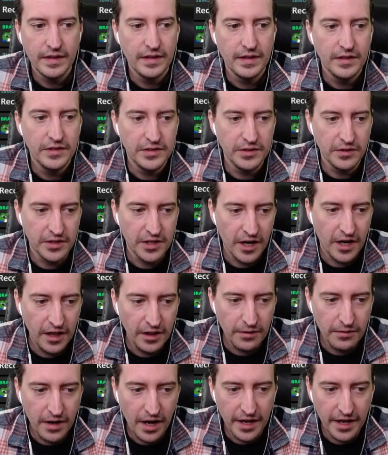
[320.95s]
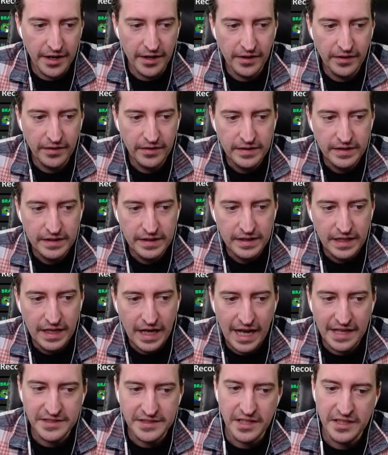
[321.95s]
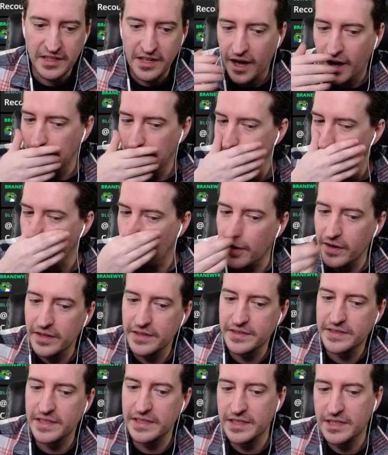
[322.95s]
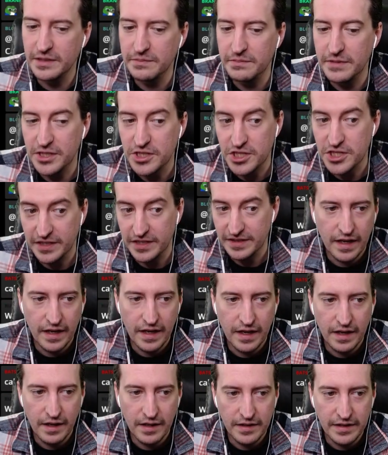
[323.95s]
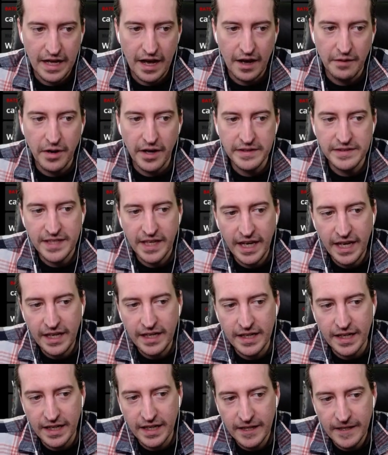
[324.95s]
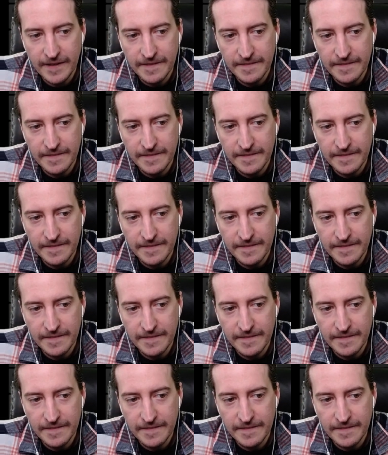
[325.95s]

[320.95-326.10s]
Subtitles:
Colorado has a nonpartisan commission. Now Montana